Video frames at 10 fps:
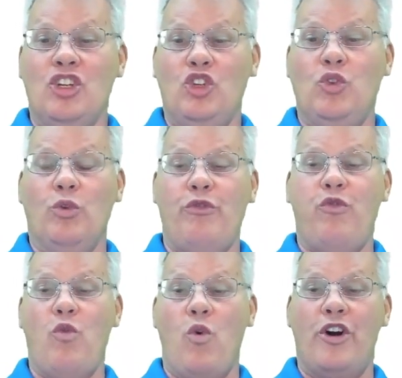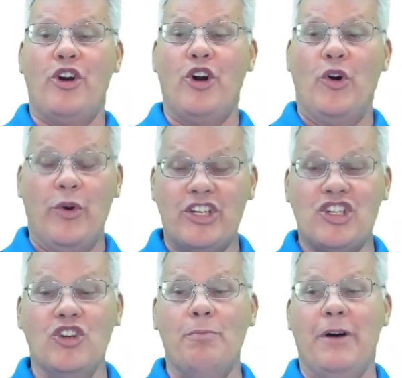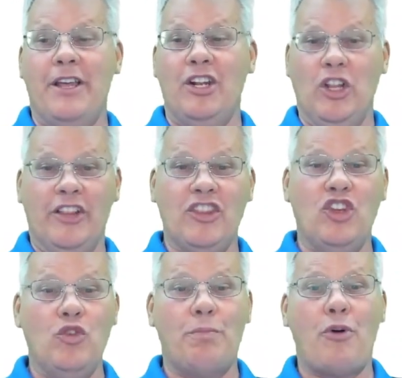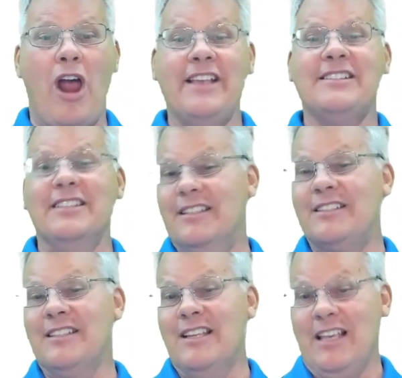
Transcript: to afford her original bundle at the new prices.